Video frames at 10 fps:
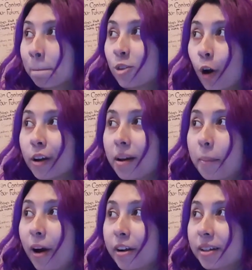talking
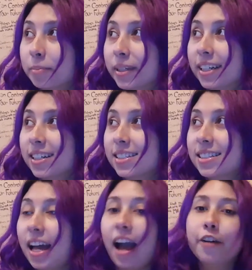about it, because
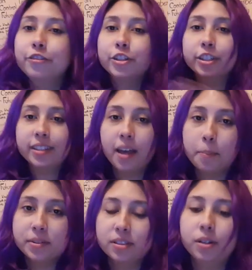after the
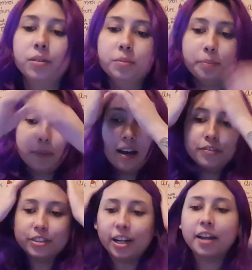episode,
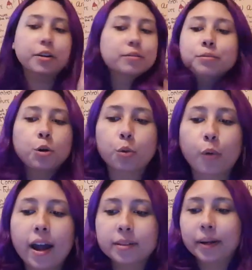after I
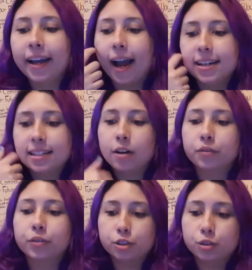cried my eyes
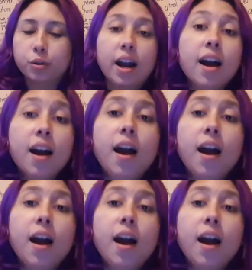out for Jorah,